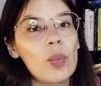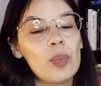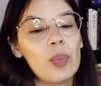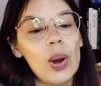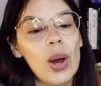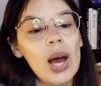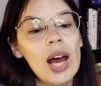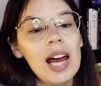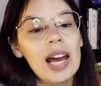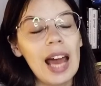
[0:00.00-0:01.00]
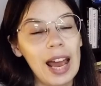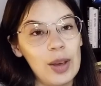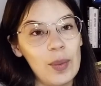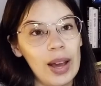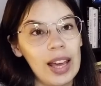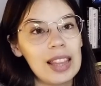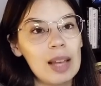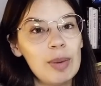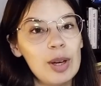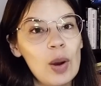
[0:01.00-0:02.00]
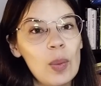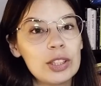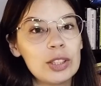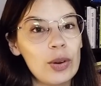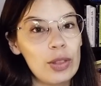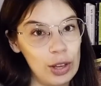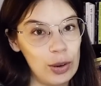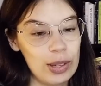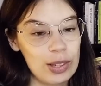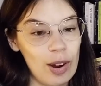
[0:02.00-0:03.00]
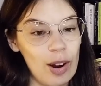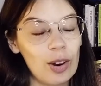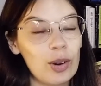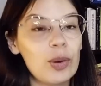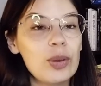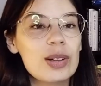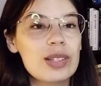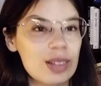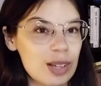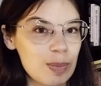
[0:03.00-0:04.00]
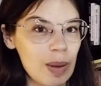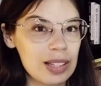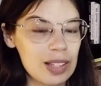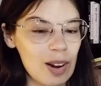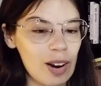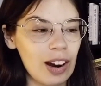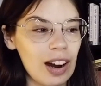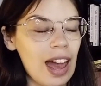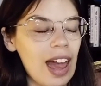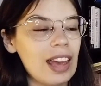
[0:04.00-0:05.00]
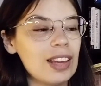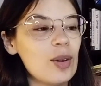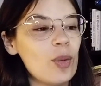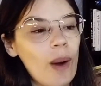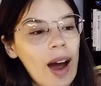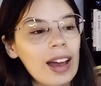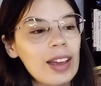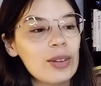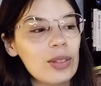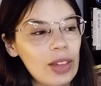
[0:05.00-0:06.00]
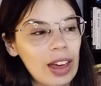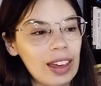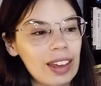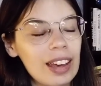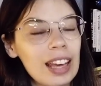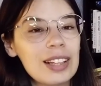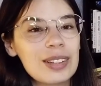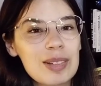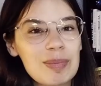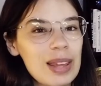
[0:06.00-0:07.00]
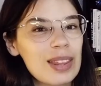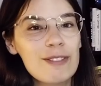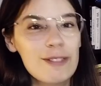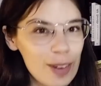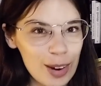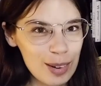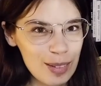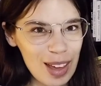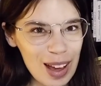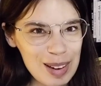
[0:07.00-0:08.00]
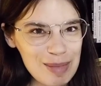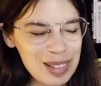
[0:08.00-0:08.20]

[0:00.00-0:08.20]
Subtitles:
But anyway, let me know what your theories are, who your suspects are, and why you think it could be the 4 of them.